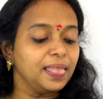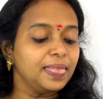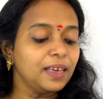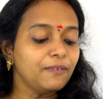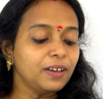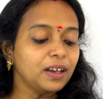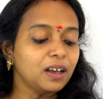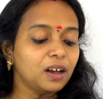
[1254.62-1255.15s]

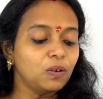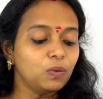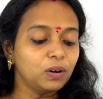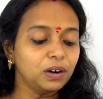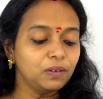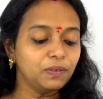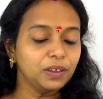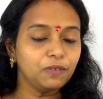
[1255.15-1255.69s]
They were
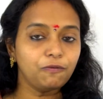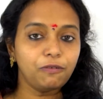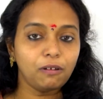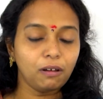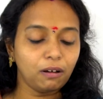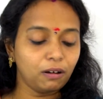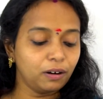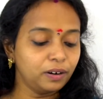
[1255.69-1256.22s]
covered with
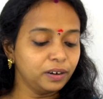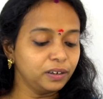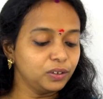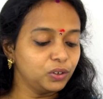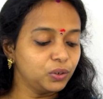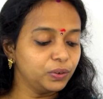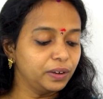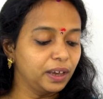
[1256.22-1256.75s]
flour.
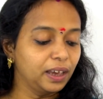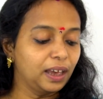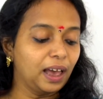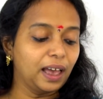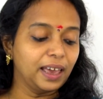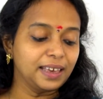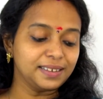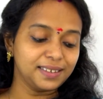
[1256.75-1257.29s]
Today
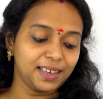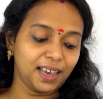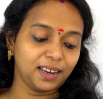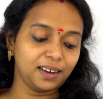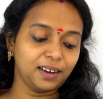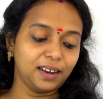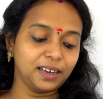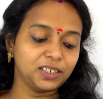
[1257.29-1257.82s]
is
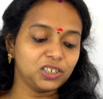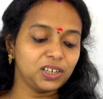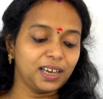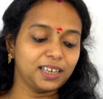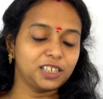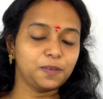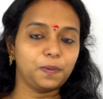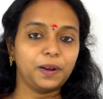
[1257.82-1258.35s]
Saturday, she
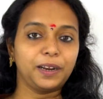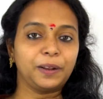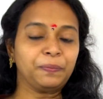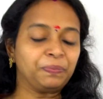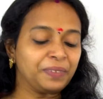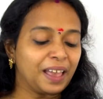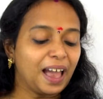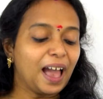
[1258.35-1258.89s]
explained.
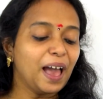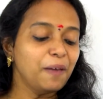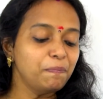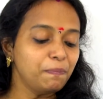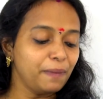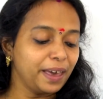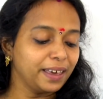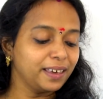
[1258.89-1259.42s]
I'm
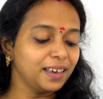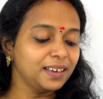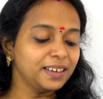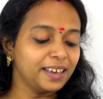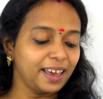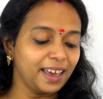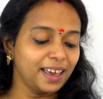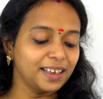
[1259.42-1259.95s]
making
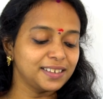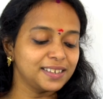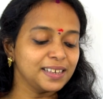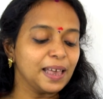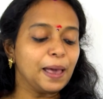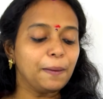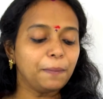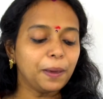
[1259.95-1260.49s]
cakes.
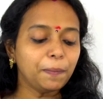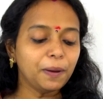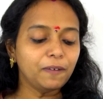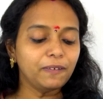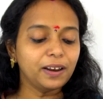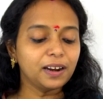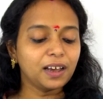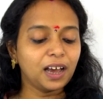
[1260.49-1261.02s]
People
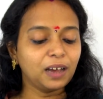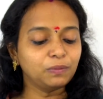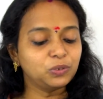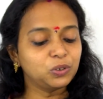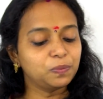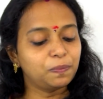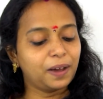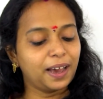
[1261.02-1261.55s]
will come
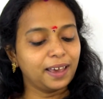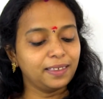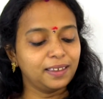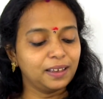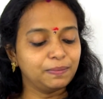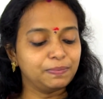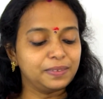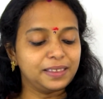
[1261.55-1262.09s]
to buy
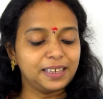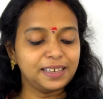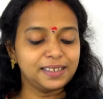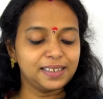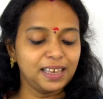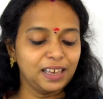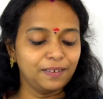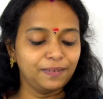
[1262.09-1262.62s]
them
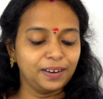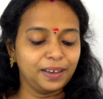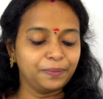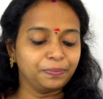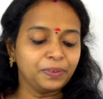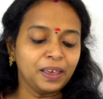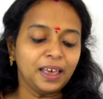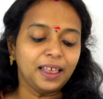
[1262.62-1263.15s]
this evening.
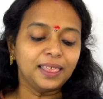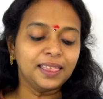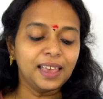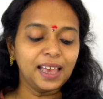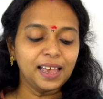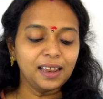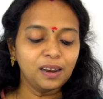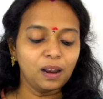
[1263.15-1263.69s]

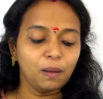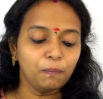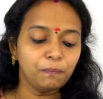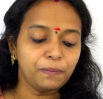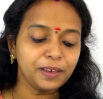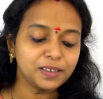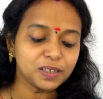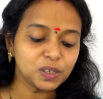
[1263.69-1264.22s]
They'll
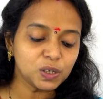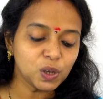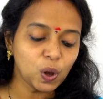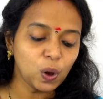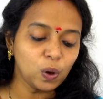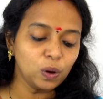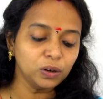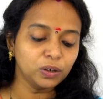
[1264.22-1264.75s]
be
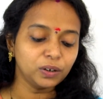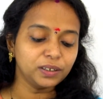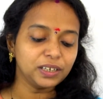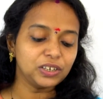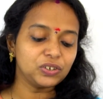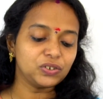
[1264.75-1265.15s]
sold on the